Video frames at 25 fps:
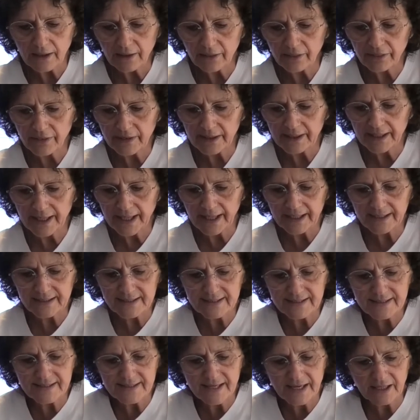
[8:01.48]
the
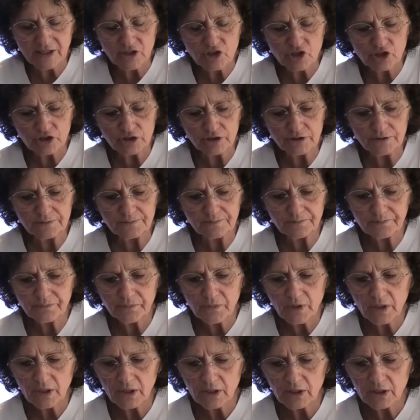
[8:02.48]
next section,
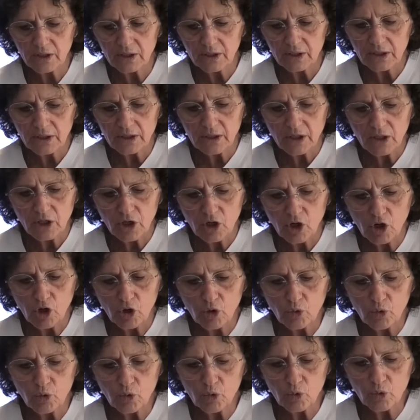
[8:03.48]

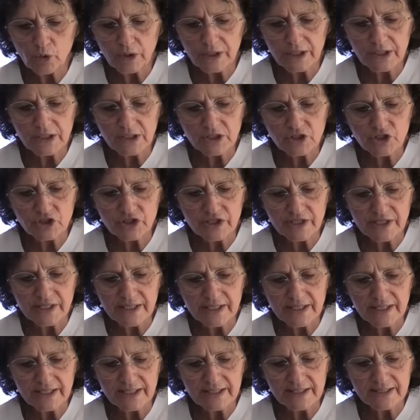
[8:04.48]
which
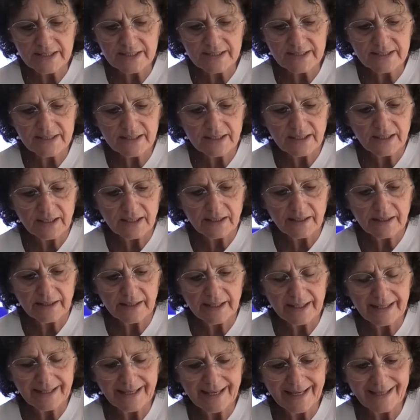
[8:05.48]
is the
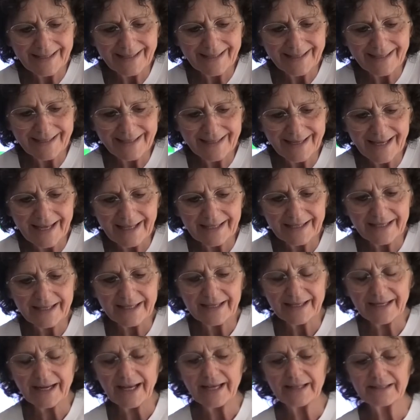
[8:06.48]
getting
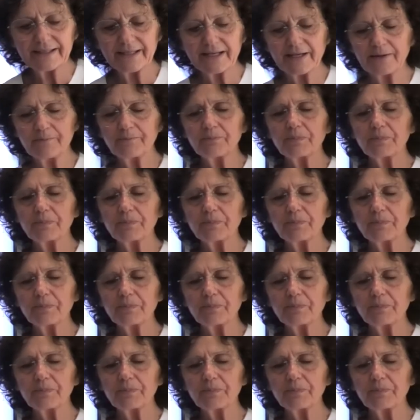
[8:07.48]
learning ready.